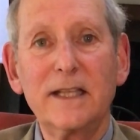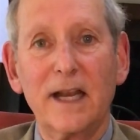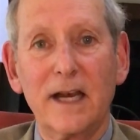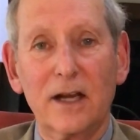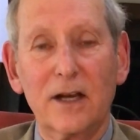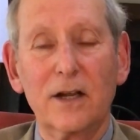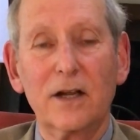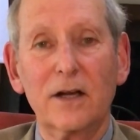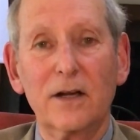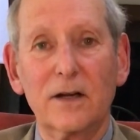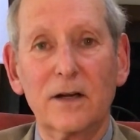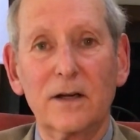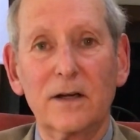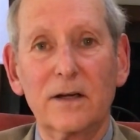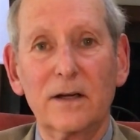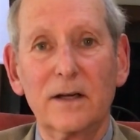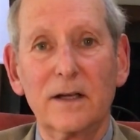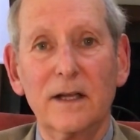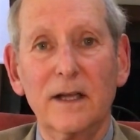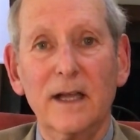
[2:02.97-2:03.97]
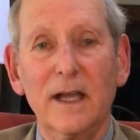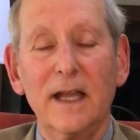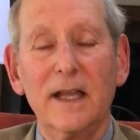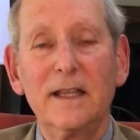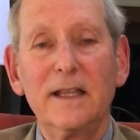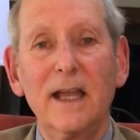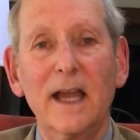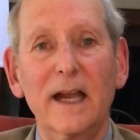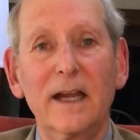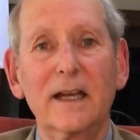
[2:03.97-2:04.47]
that occur
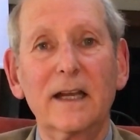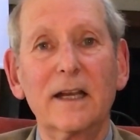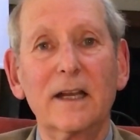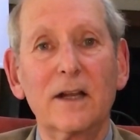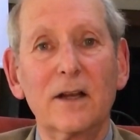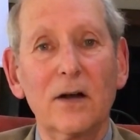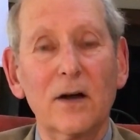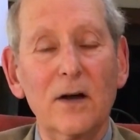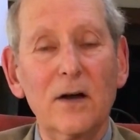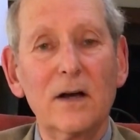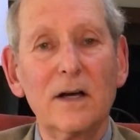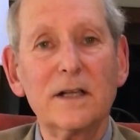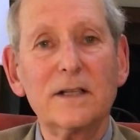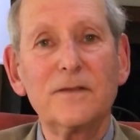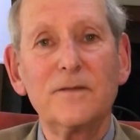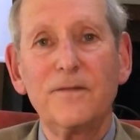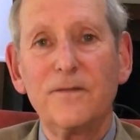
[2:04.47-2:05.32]
that can cause